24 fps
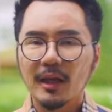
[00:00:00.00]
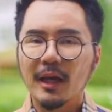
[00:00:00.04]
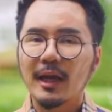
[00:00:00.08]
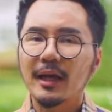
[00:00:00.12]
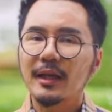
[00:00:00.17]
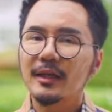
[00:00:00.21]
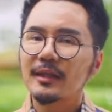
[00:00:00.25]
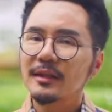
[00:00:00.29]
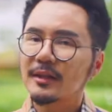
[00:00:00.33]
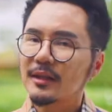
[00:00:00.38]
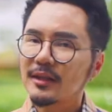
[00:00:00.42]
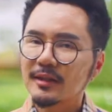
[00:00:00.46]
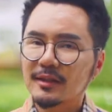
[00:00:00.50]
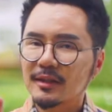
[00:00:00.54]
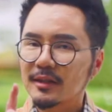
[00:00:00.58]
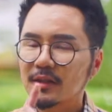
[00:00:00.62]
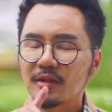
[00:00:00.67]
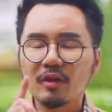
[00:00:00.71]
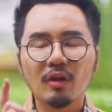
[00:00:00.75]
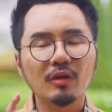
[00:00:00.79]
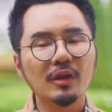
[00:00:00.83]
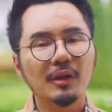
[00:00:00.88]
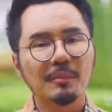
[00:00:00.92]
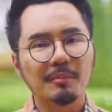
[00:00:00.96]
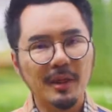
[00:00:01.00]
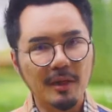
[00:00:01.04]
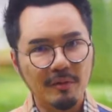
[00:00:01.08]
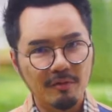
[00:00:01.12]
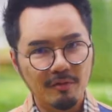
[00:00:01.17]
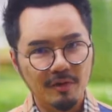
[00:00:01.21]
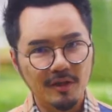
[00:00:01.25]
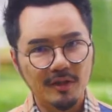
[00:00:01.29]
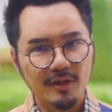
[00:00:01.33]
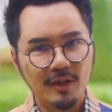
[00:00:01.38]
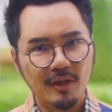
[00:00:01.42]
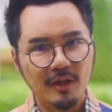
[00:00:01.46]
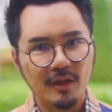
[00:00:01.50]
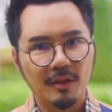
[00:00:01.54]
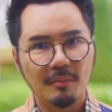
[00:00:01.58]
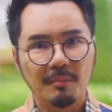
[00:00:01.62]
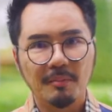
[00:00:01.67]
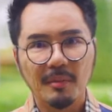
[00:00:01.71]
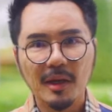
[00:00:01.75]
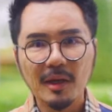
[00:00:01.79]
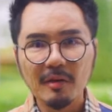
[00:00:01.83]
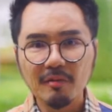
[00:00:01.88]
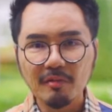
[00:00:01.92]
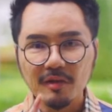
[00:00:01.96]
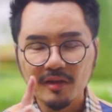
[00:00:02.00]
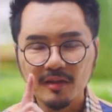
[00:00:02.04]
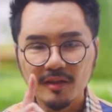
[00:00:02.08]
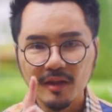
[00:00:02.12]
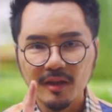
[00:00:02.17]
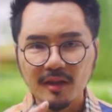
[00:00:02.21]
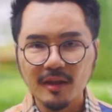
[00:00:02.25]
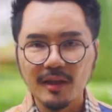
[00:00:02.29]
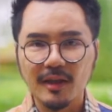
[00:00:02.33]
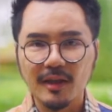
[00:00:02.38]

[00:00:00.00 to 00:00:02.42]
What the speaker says: And this is not the main reason. The main reason